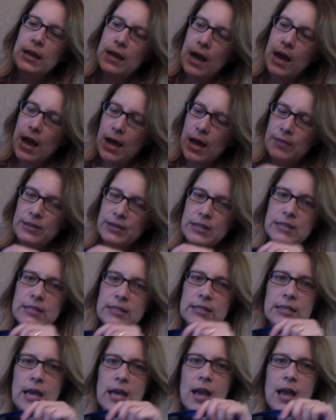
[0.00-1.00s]
On the
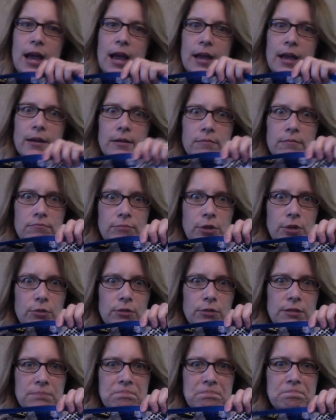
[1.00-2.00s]
inside,
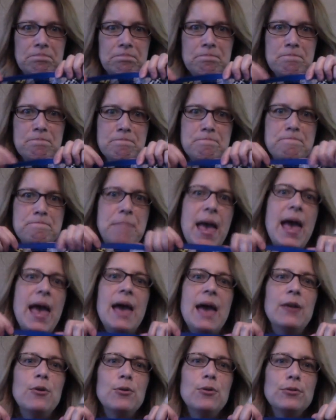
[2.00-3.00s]
those
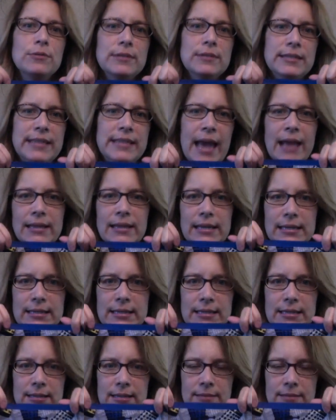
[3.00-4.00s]
bad old
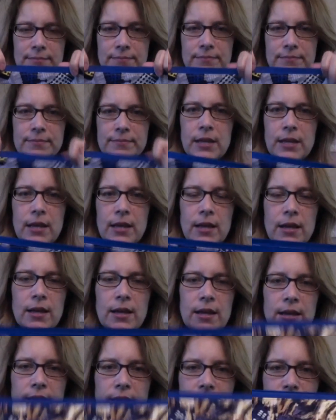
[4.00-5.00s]
Daleks.
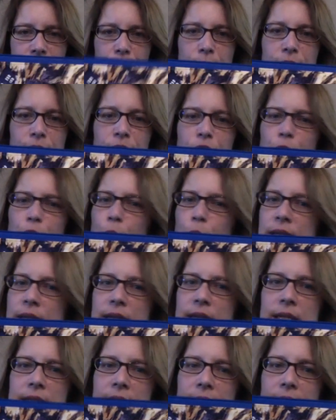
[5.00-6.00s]
So if you want to
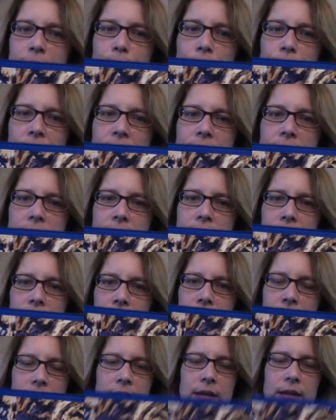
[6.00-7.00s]
celebrate
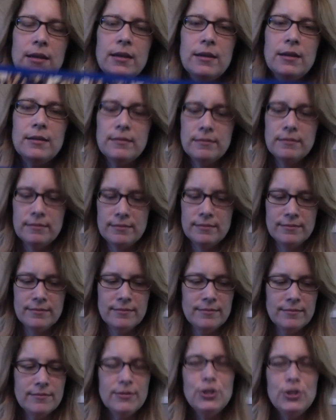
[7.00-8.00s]
the
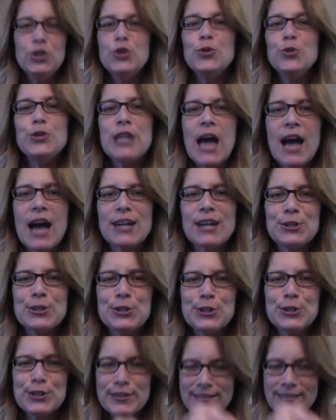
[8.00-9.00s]
new
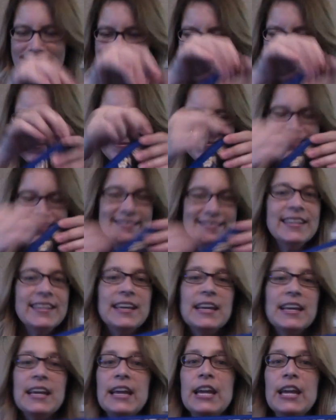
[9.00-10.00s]
Doctor,
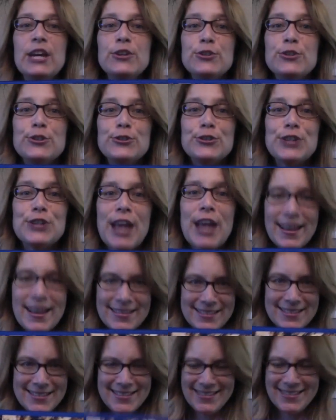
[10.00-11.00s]
here's your
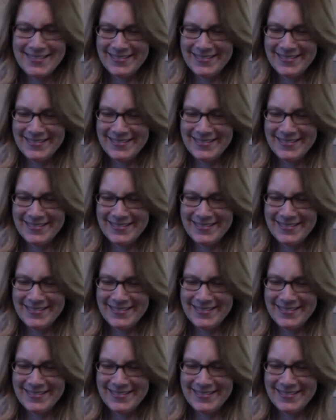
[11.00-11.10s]
chance.